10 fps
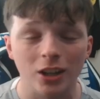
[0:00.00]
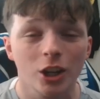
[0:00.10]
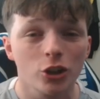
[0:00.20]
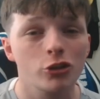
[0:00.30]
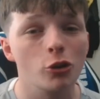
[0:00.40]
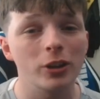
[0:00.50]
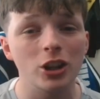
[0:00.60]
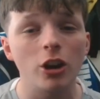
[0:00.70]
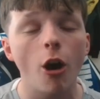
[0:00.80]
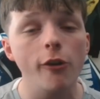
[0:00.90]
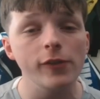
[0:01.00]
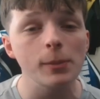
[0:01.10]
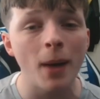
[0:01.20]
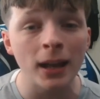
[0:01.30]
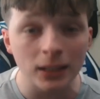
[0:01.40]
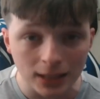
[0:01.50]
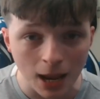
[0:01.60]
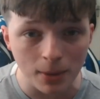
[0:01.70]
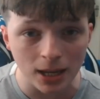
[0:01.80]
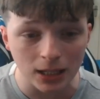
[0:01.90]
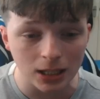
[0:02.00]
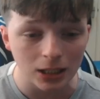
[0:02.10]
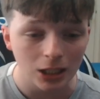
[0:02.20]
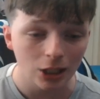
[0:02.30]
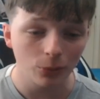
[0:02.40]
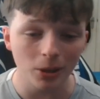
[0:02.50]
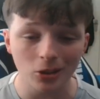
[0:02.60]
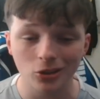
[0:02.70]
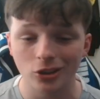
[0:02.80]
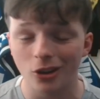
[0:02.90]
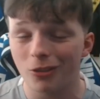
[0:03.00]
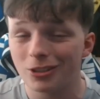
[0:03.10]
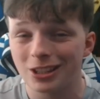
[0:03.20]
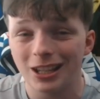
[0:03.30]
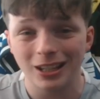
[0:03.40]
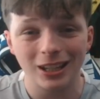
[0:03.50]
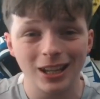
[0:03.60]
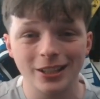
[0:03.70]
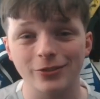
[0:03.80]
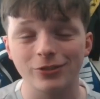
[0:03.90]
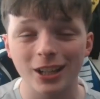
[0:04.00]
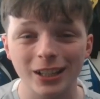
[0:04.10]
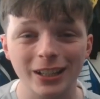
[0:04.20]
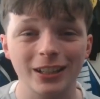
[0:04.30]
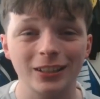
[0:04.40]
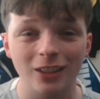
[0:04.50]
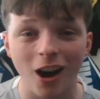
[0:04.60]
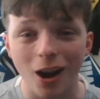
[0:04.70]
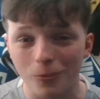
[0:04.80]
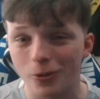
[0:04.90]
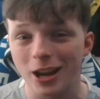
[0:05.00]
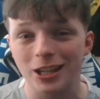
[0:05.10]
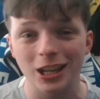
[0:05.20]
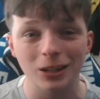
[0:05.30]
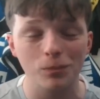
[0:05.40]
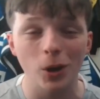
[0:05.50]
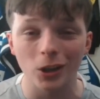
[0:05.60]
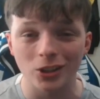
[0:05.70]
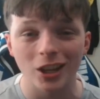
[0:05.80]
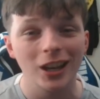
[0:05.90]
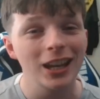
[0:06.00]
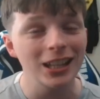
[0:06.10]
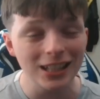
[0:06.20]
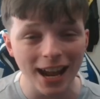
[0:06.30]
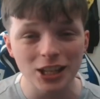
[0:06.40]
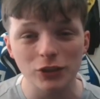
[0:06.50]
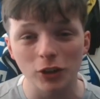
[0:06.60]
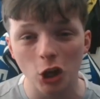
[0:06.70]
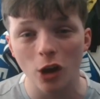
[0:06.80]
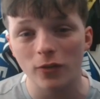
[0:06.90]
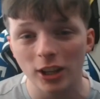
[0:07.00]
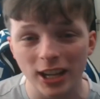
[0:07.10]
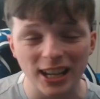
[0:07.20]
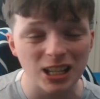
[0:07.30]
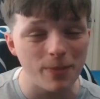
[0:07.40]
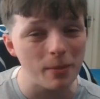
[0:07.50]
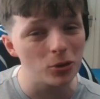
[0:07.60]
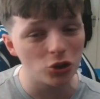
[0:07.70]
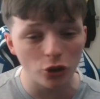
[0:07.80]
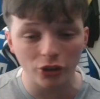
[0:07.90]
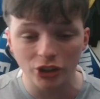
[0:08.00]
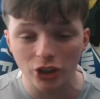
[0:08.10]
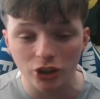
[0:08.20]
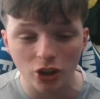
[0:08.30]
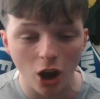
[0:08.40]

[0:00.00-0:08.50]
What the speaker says: during the COVID pandemic, which obviously is really heartbreaking, but he later recovered and spent majority of the time